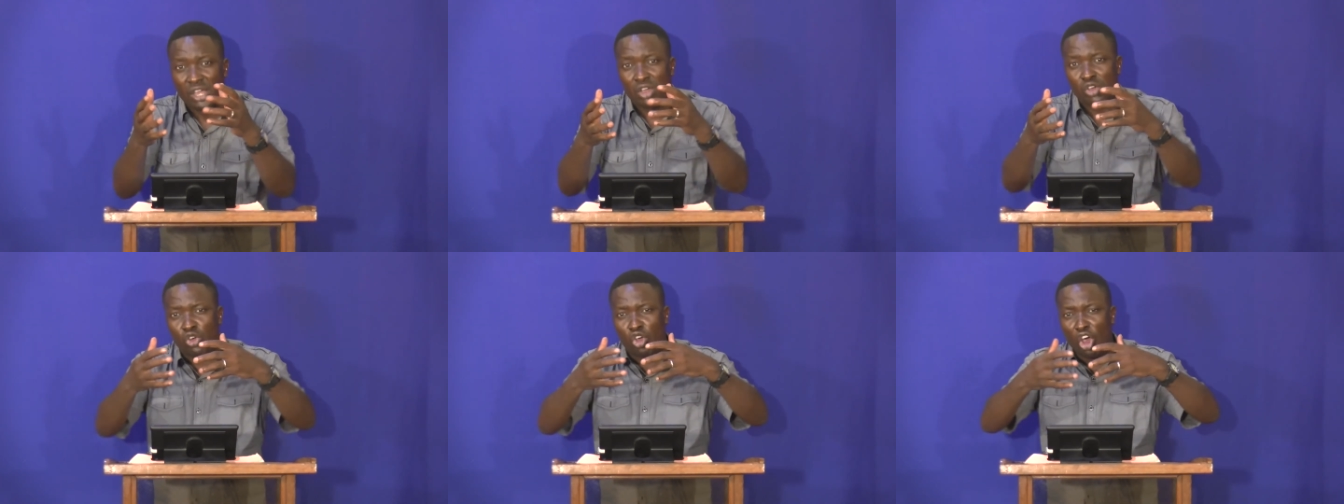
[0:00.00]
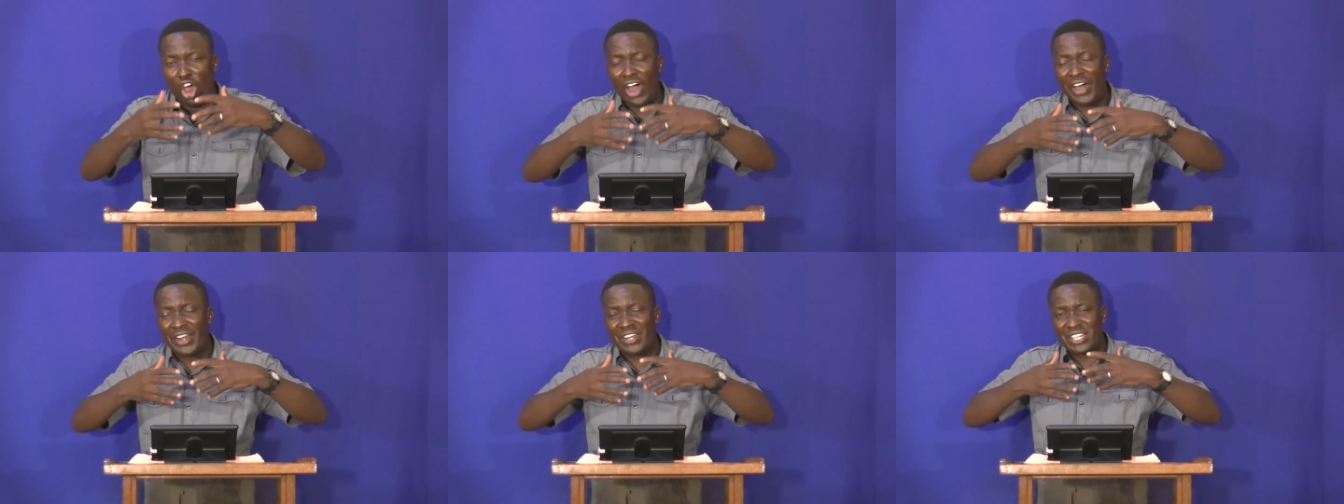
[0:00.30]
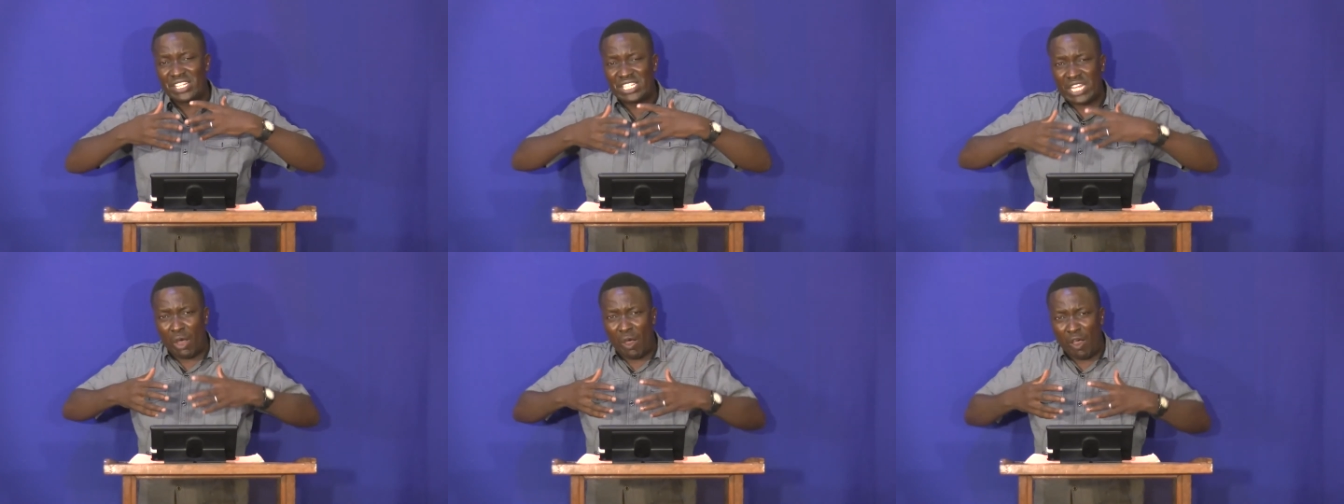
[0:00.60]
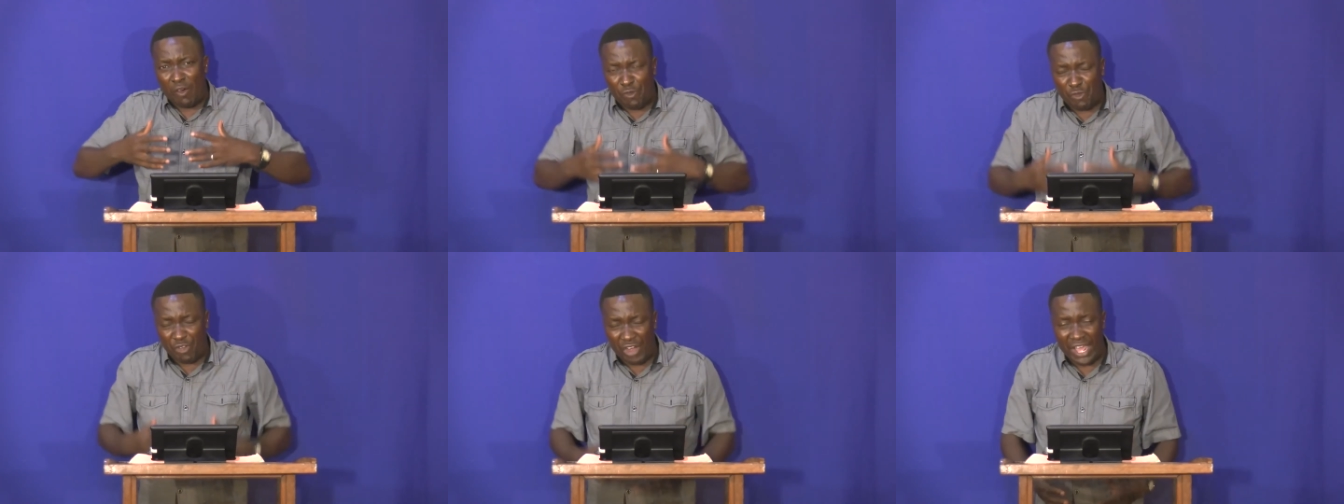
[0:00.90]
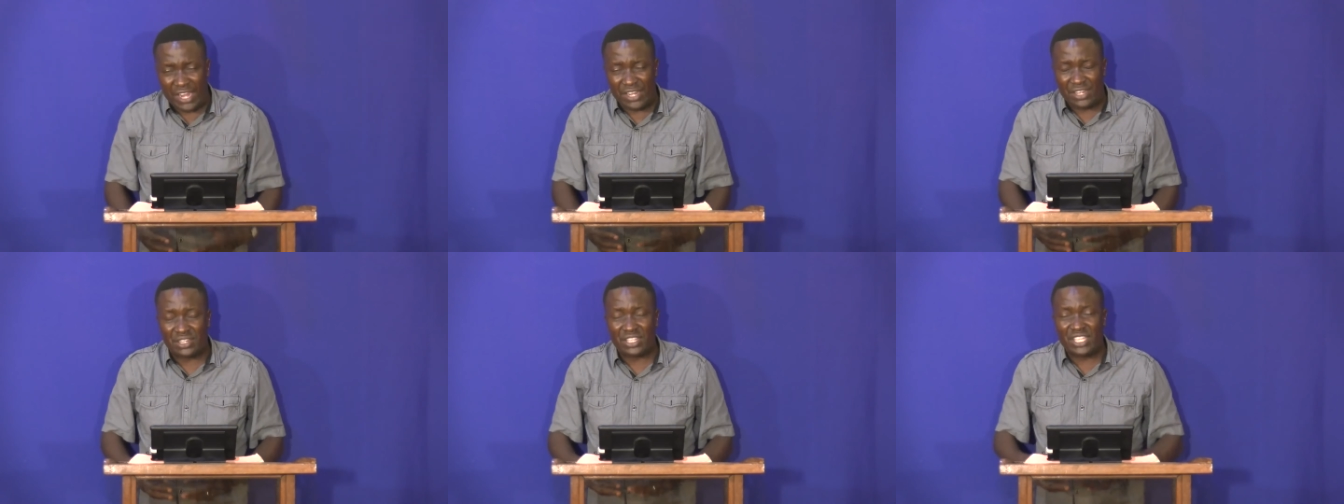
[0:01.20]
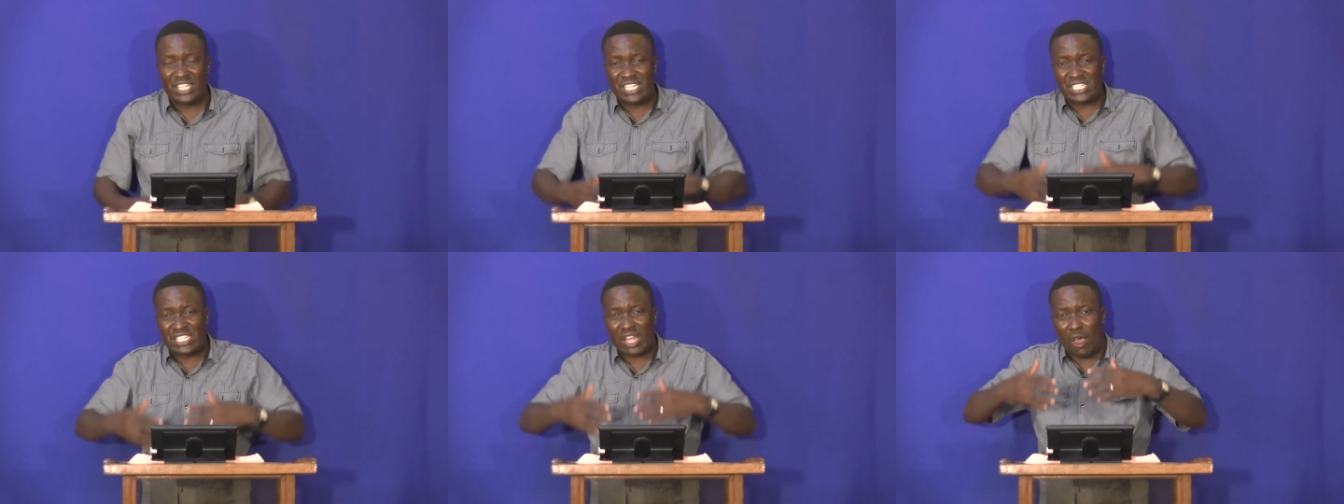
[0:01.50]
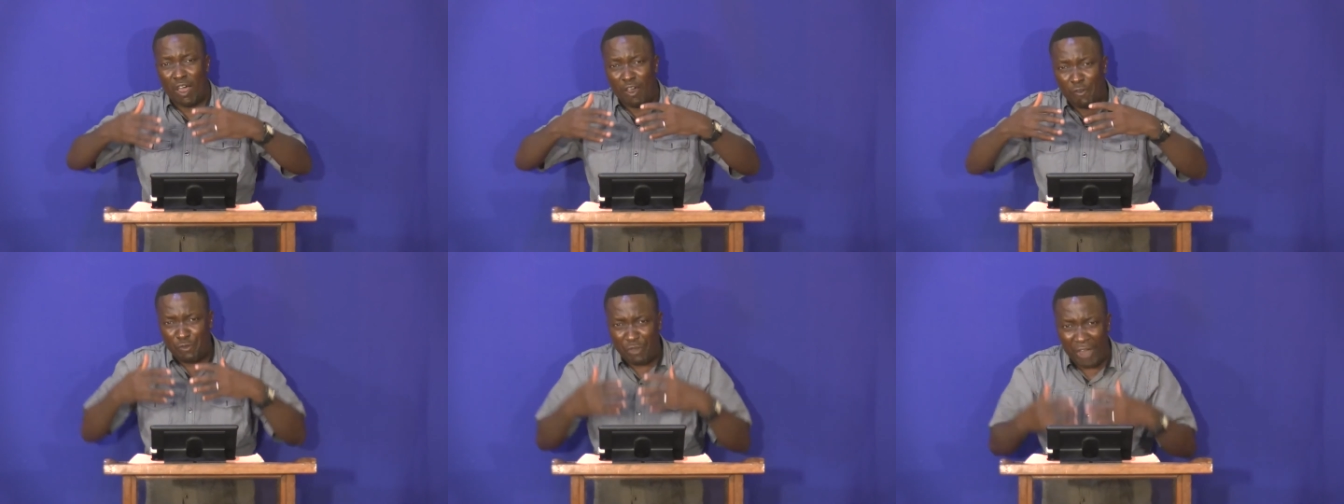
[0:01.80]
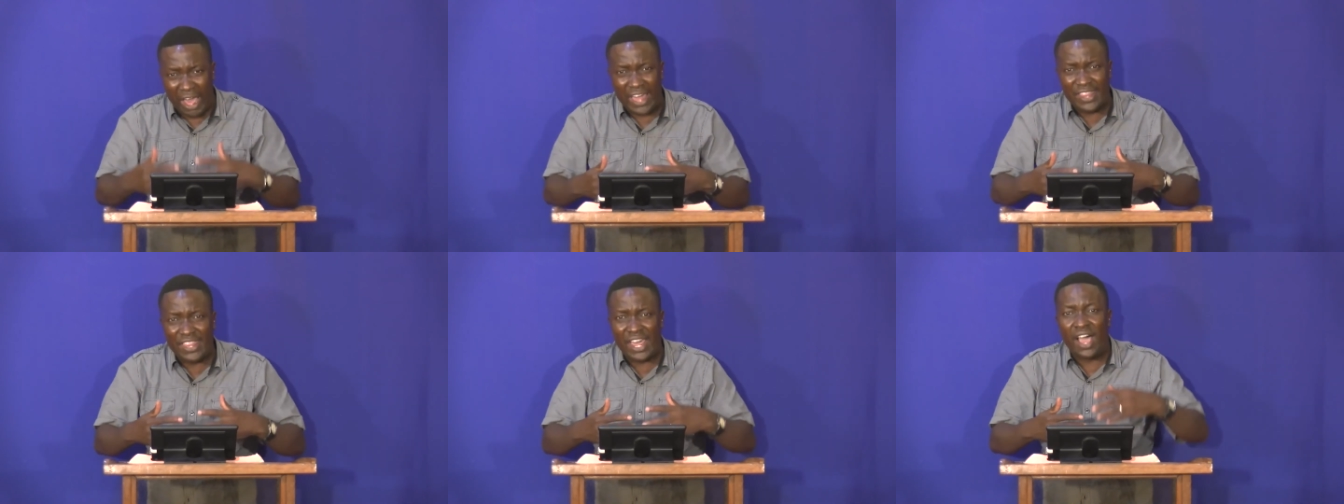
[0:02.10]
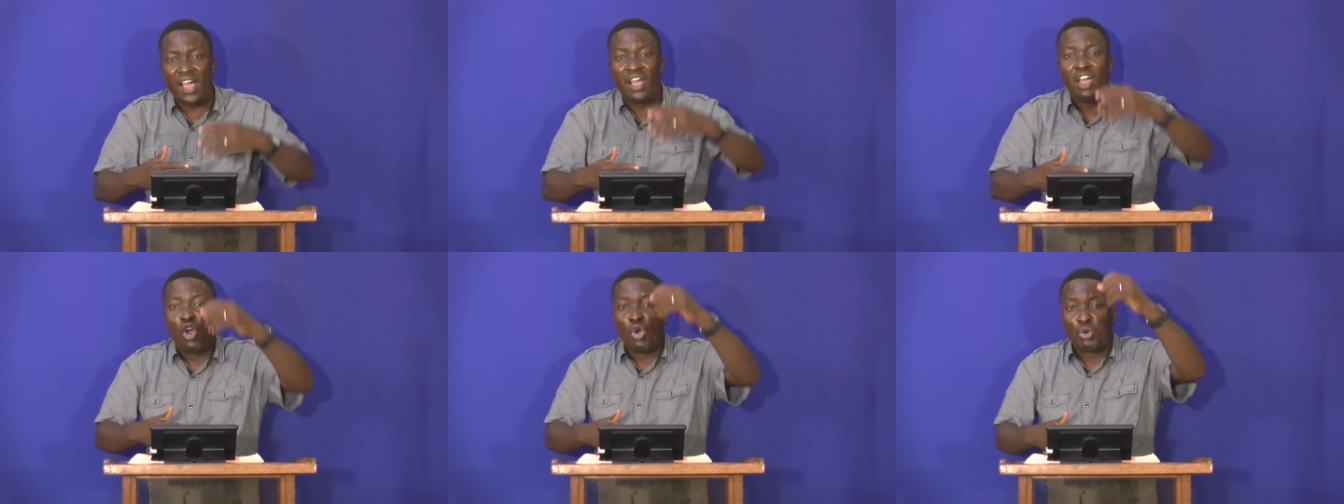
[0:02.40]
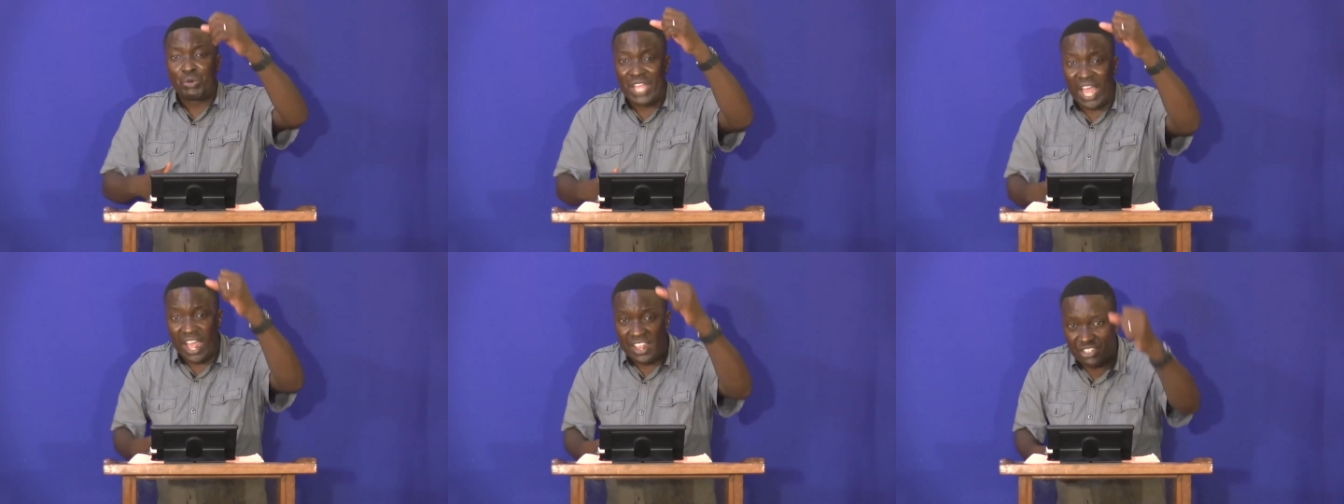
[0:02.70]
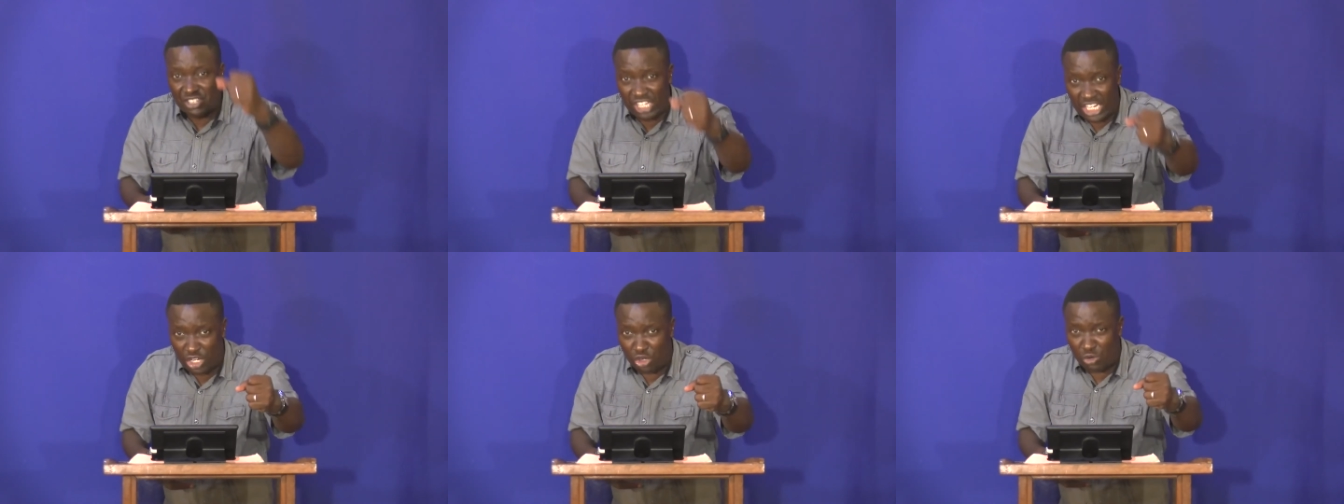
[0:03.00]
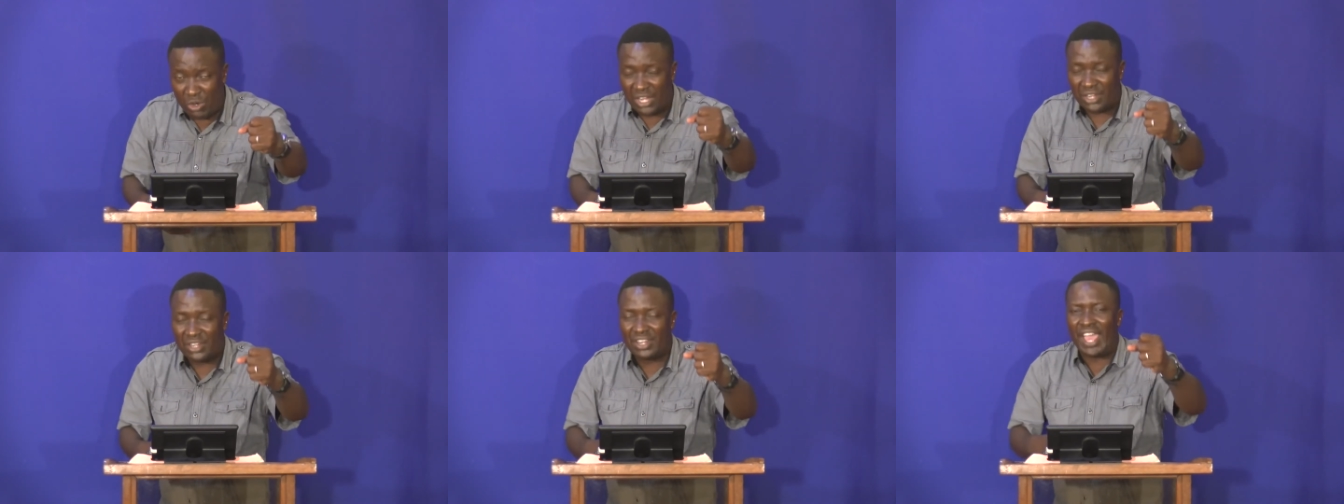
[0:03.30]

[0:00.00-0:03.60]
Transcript: God is our friend. He is our father. We are children.